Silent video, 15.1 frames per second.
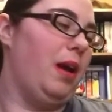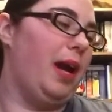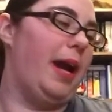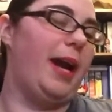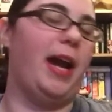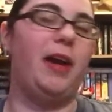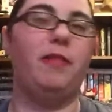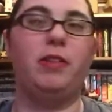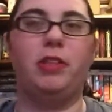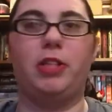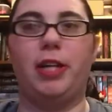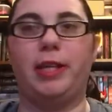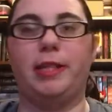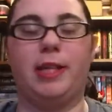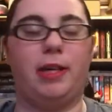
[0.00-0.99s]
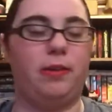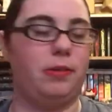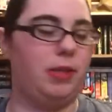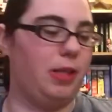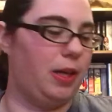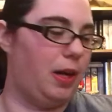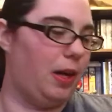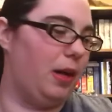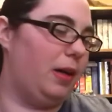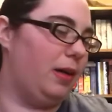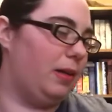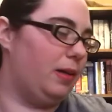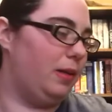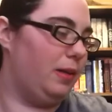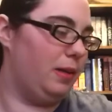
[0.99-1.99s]
I haven't checked out,
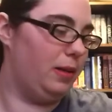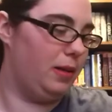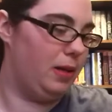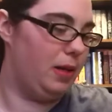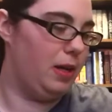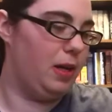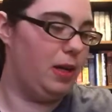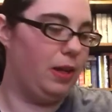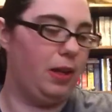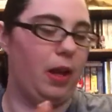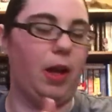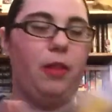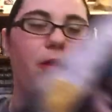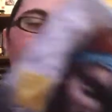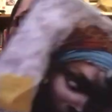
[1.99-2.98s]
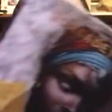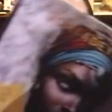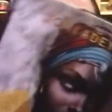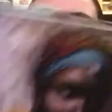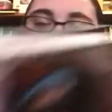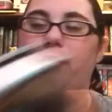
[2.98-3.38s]
the other,